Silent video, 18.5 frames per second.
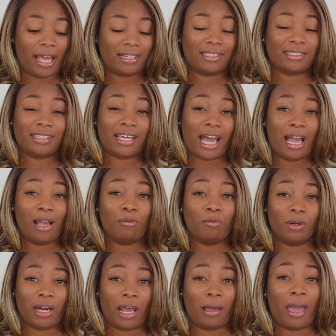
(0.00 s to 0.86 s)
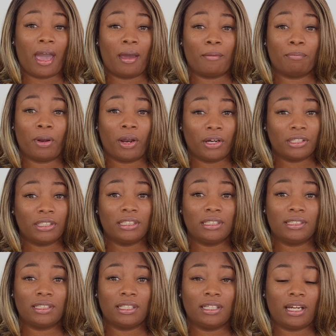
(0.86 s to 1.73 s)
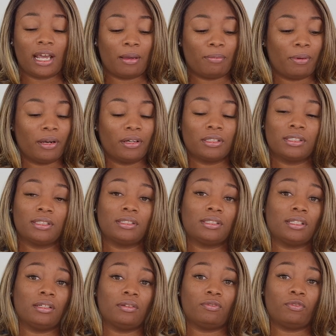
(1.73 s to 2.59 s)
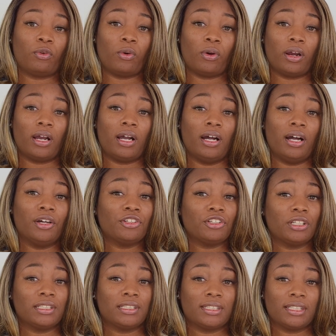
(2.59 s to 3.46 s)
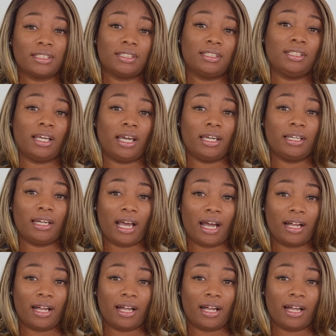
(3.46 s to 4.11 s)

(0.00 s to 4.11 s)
the time when I had purchased it, I purchased it for $169.99